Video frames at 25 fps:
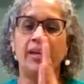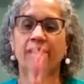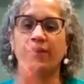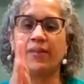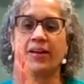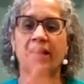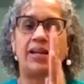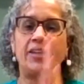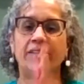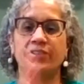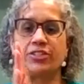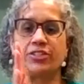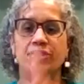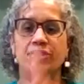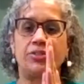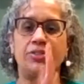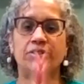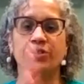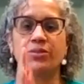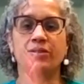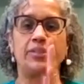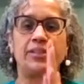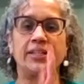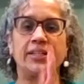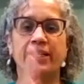As you
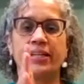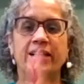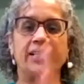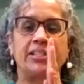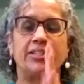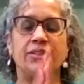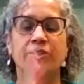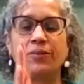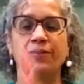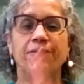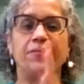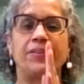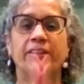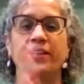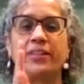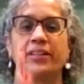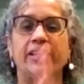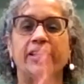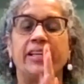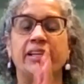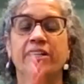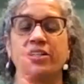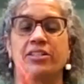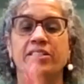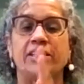do that, you'll feel
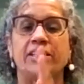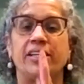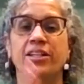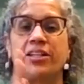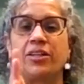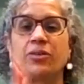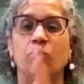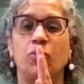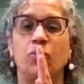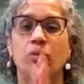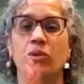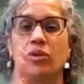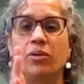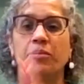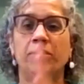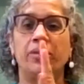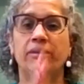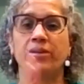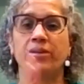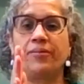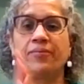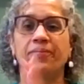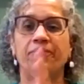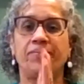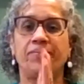your hands getting
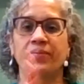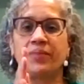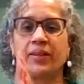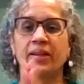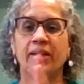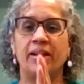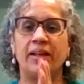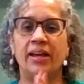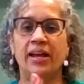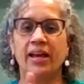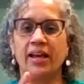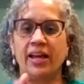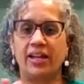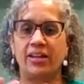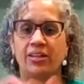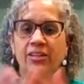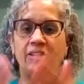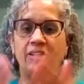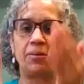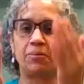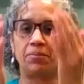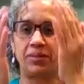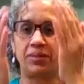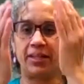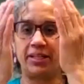warmer. And
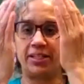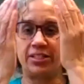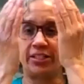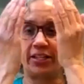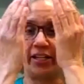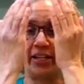you can place